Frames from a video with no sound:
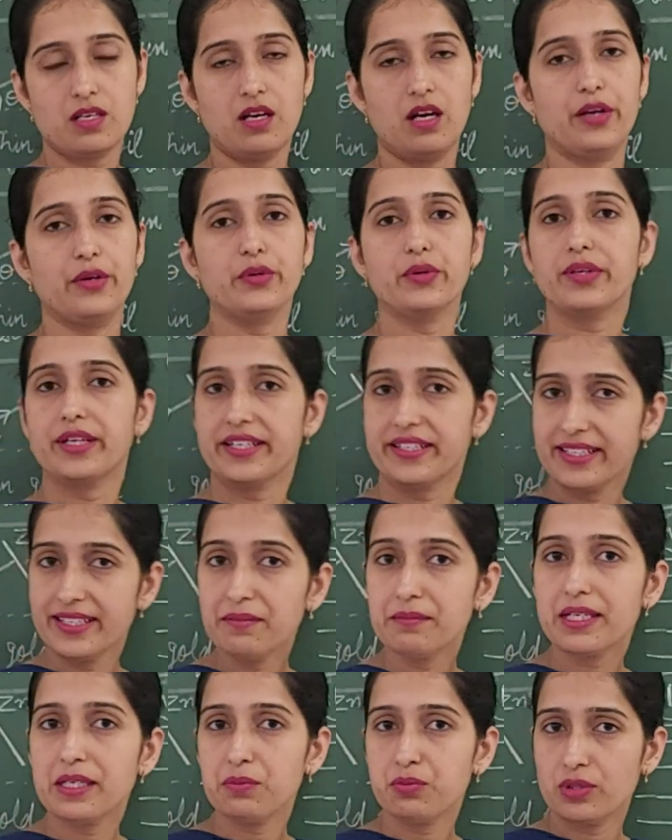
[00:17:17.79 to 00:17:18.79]
Are you
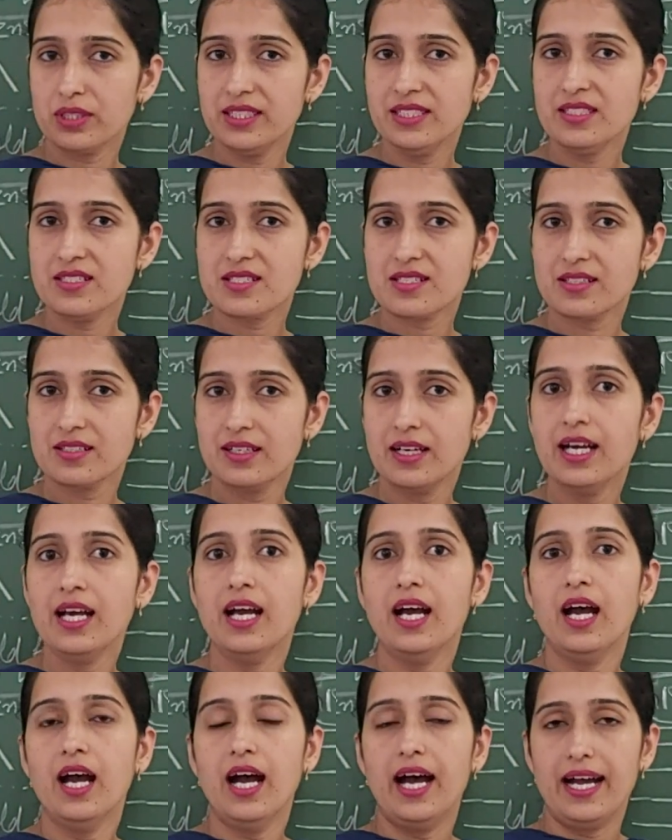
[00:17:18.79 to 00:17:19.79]
getting my points?
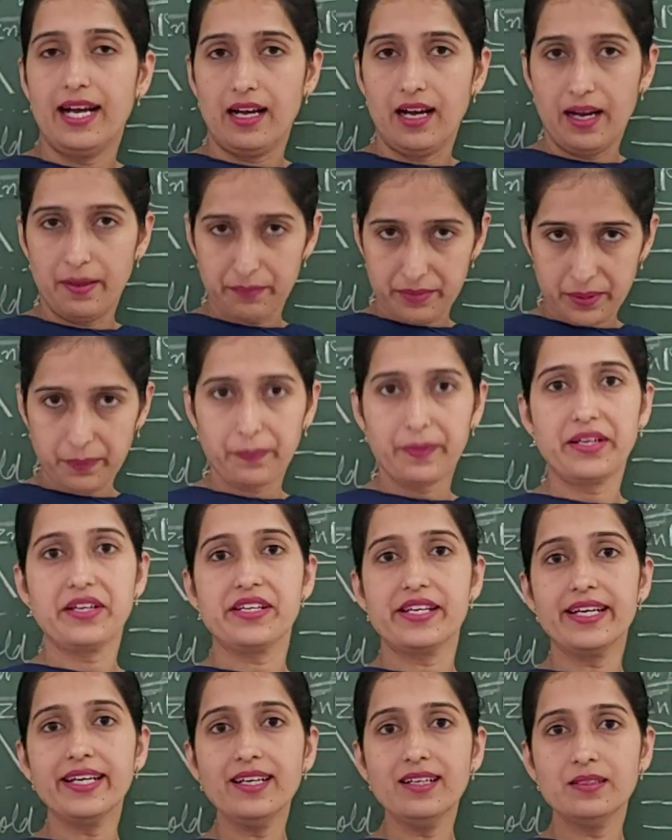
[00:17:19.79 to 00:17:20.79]
I am
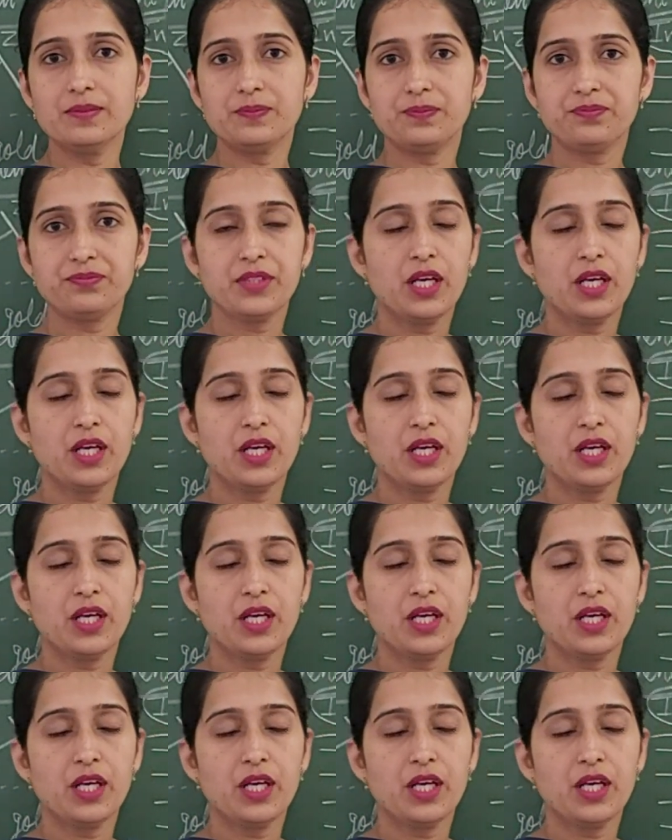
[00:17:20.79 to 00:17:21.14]
repeating.